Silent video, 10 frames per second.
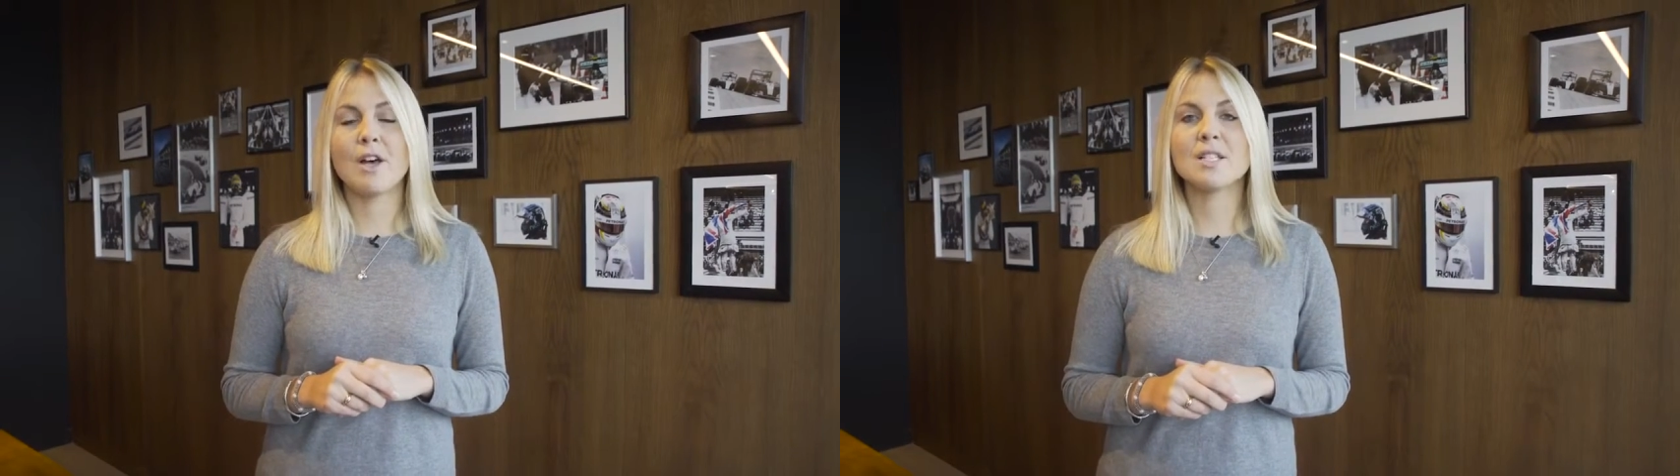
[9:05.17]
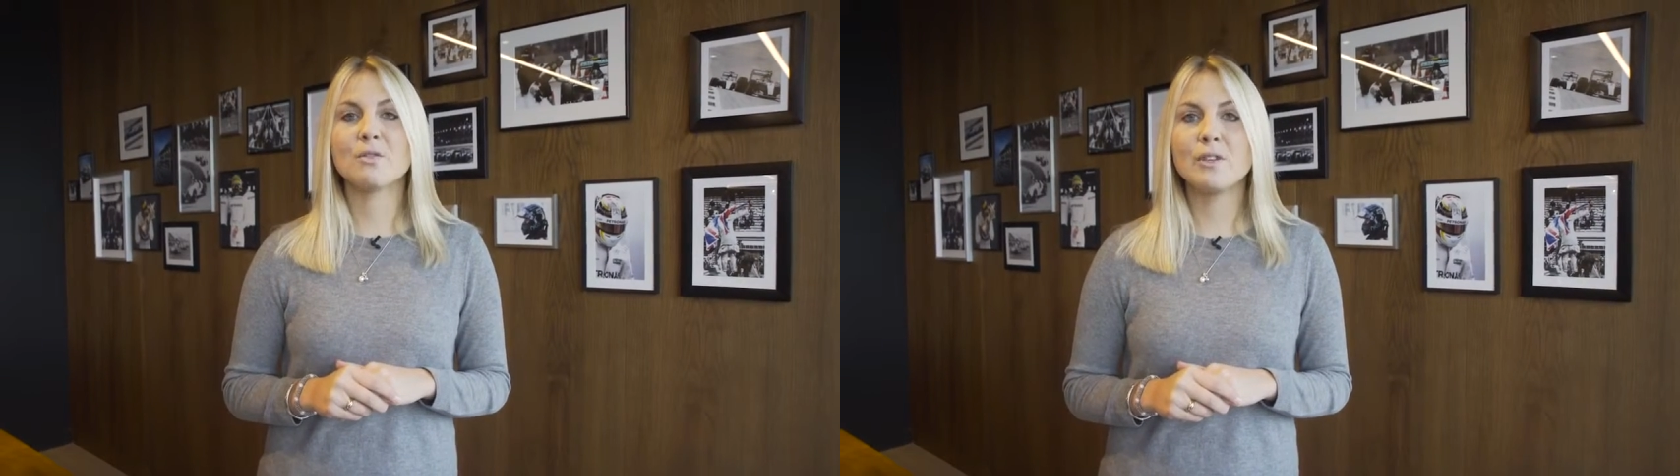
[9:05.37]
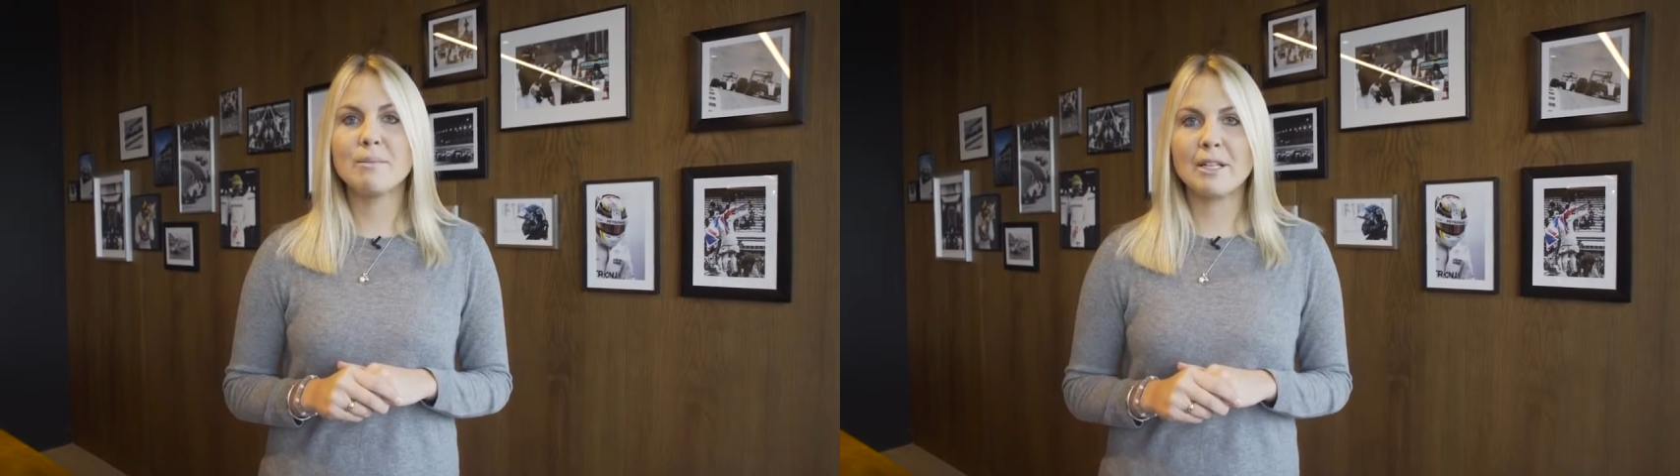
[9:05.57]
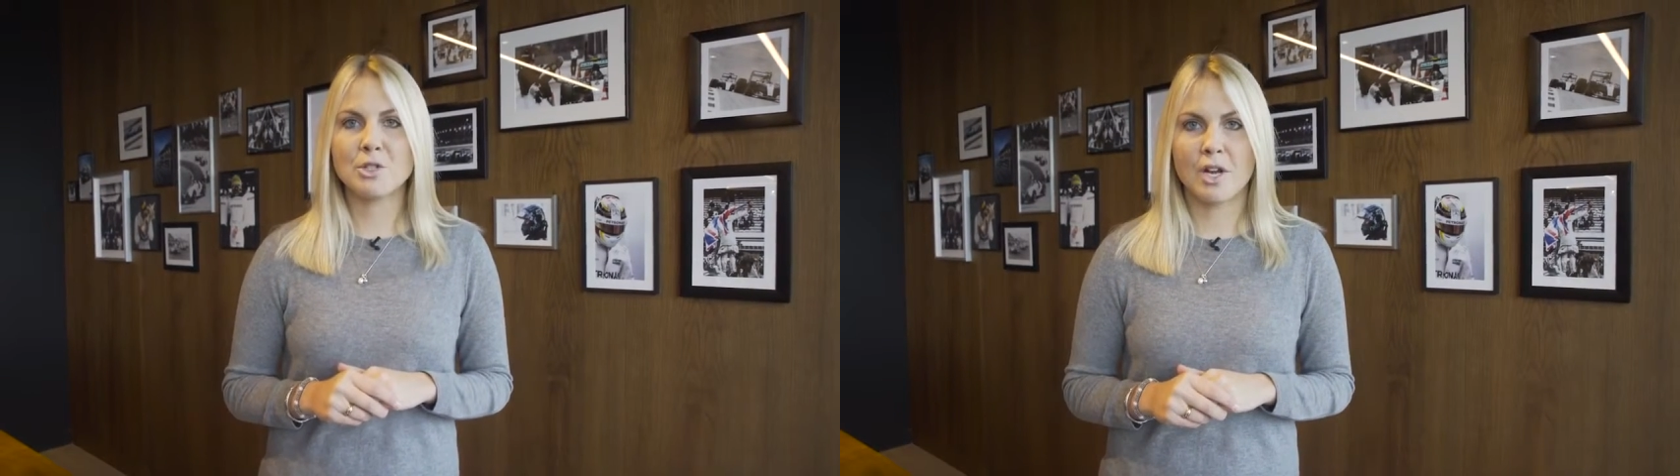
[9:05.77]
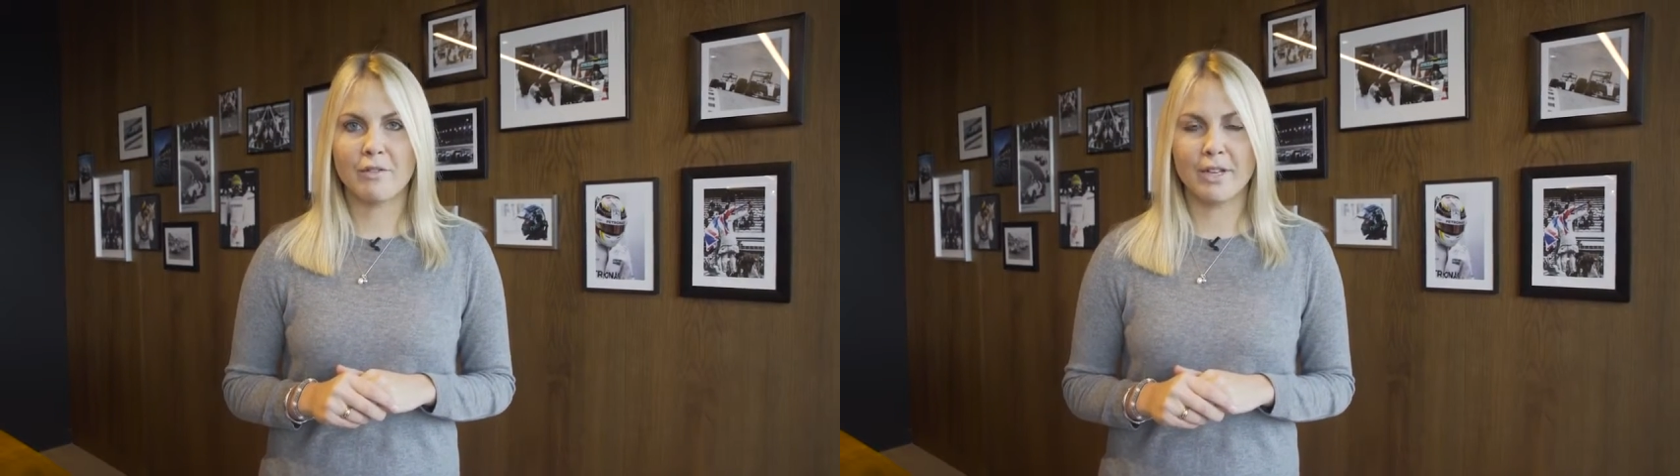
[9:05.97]
the first
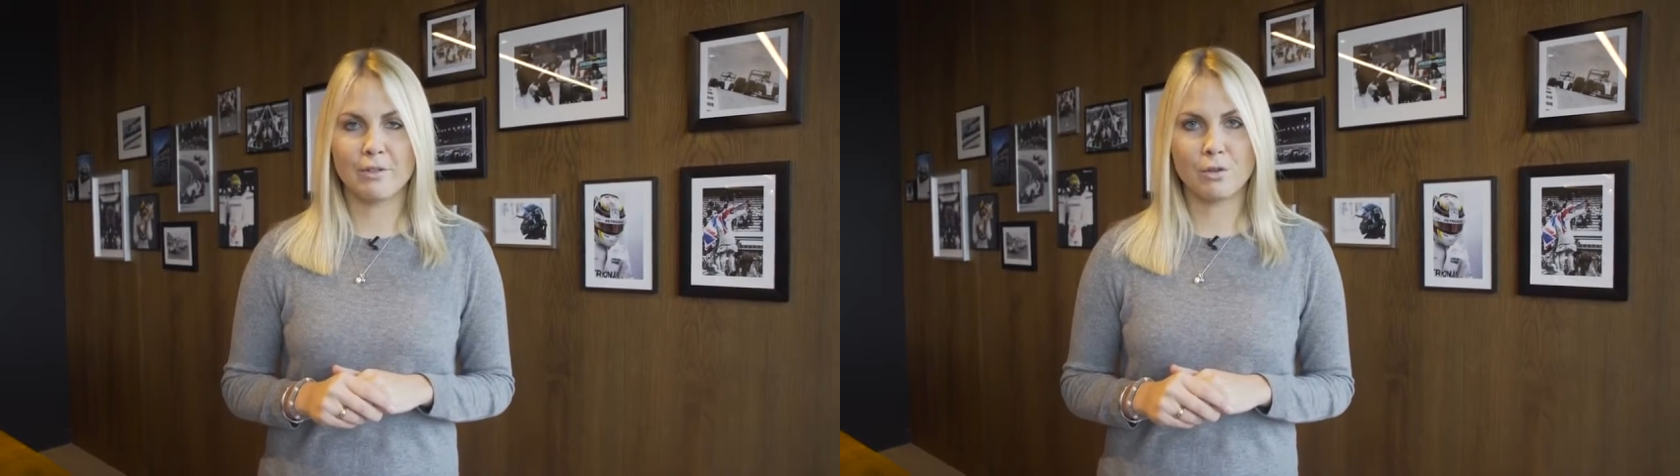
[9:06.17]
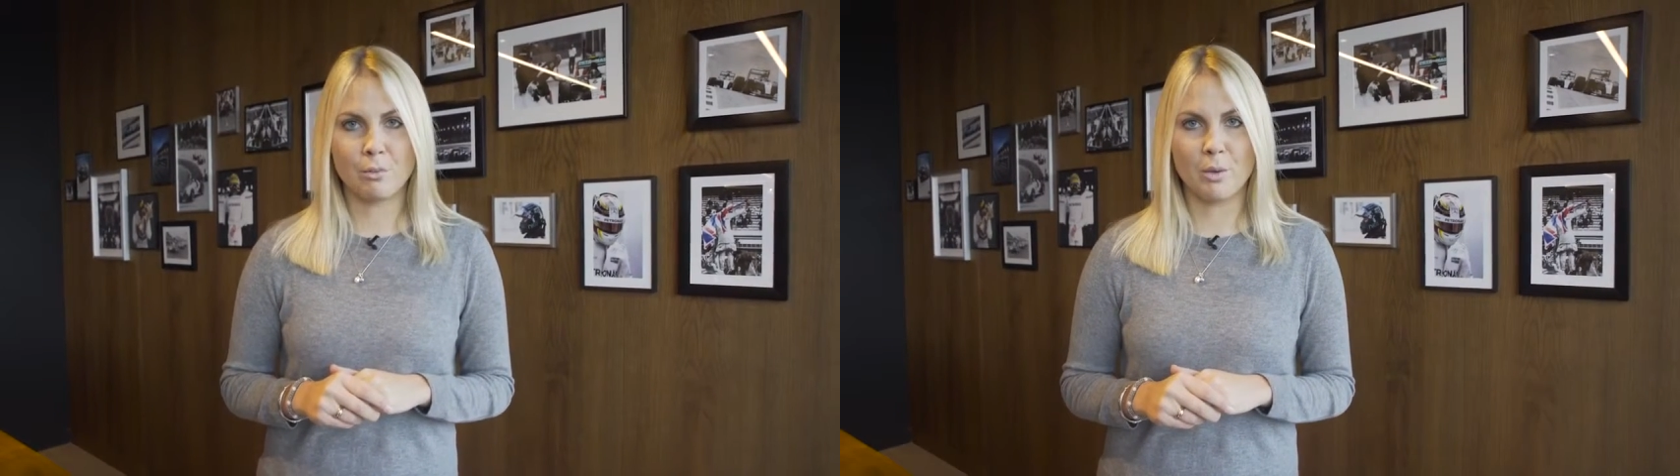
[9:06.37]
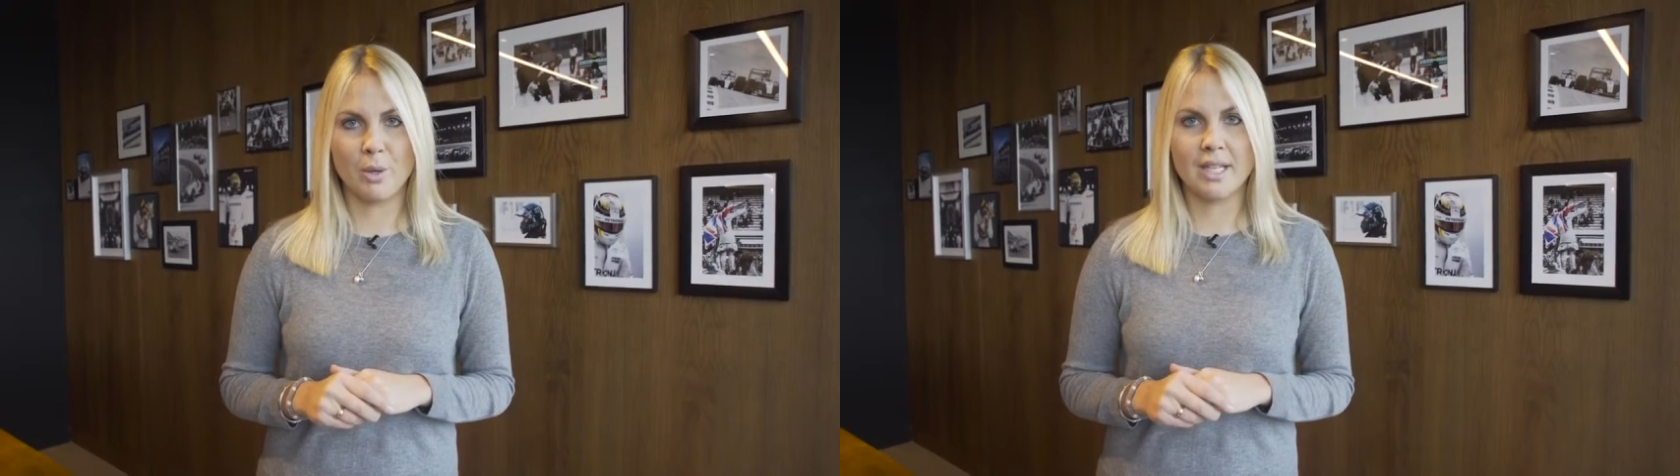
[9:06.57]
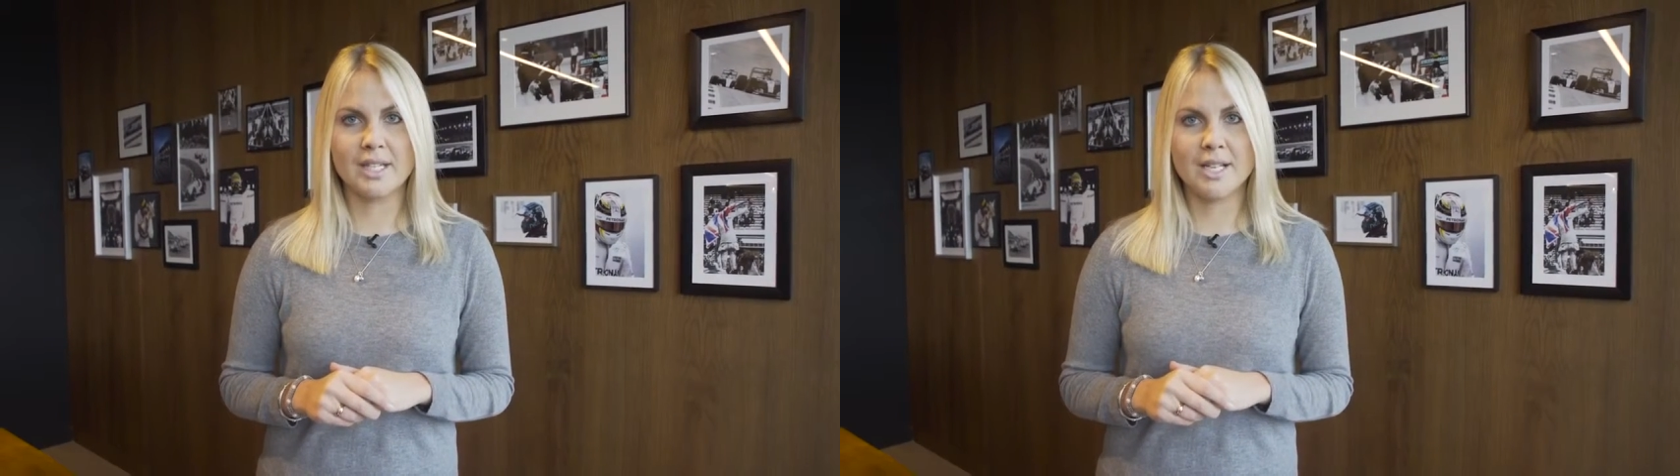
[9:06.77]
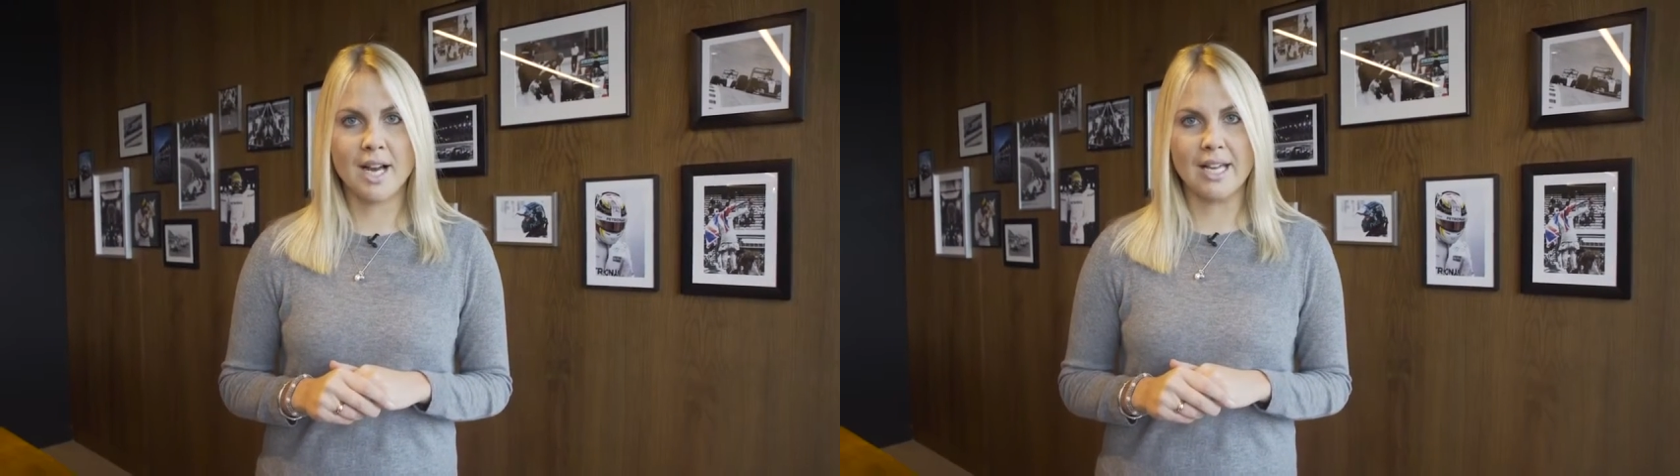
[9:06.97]
female driver in Formula
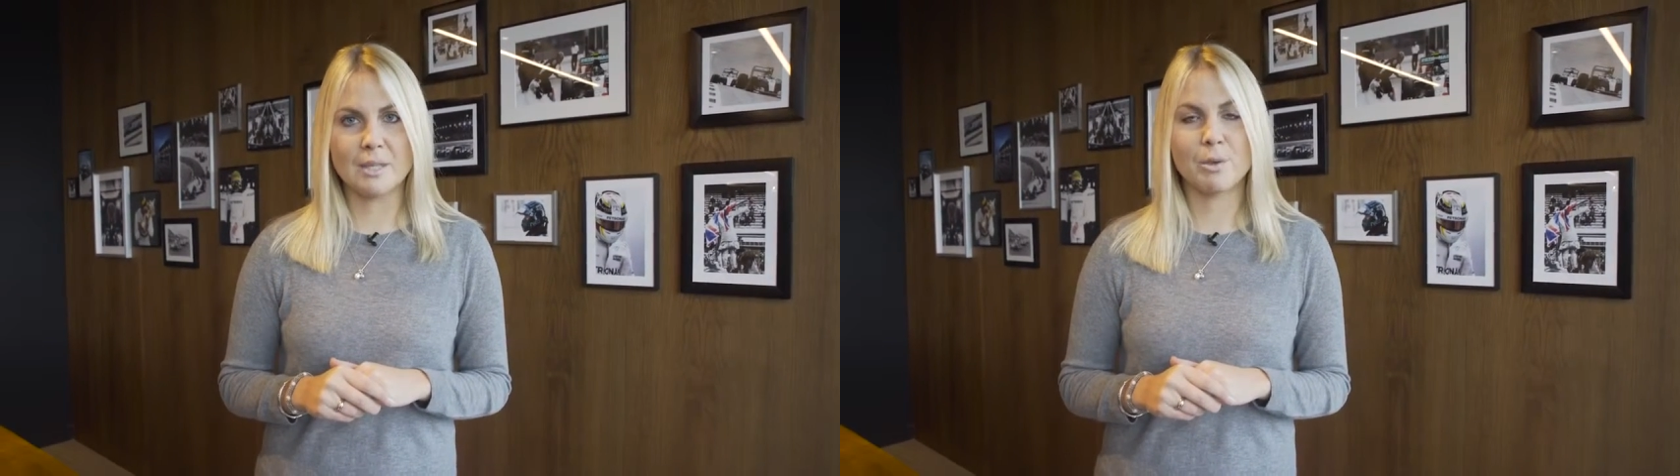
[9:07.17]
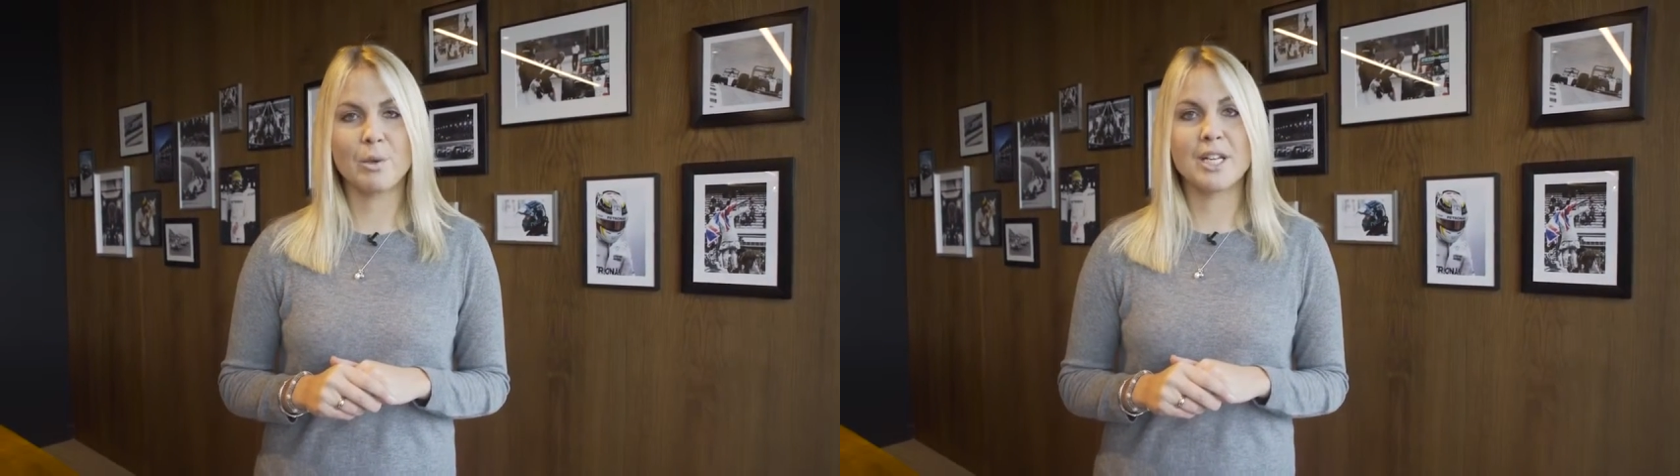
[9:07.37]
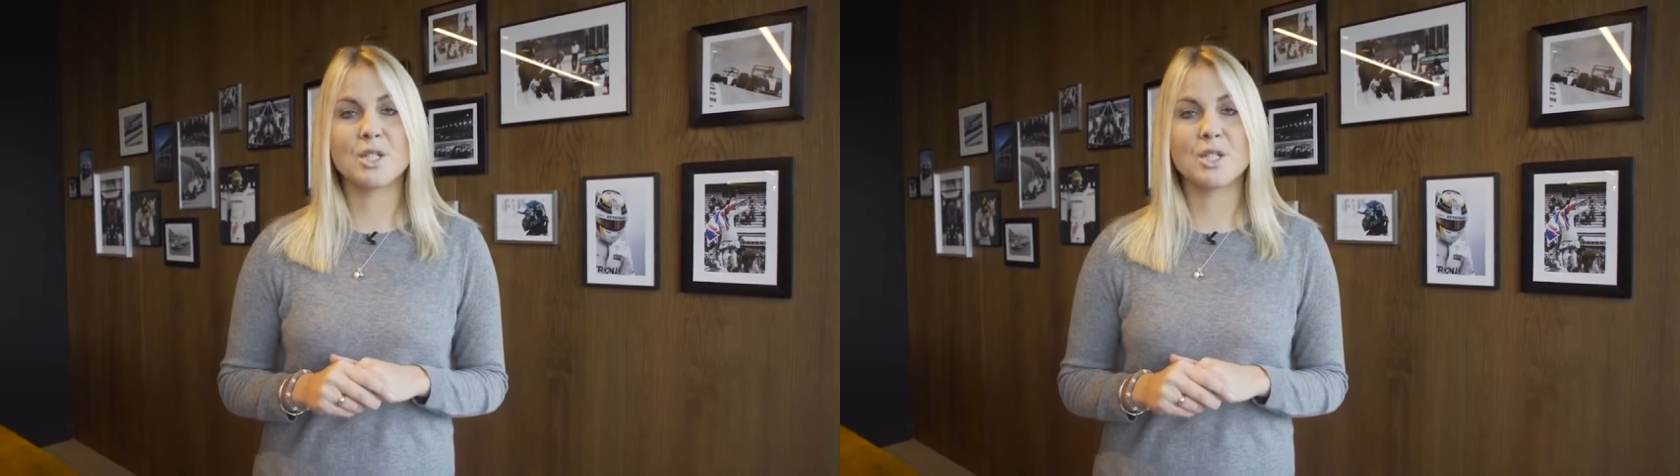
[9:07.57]
One died,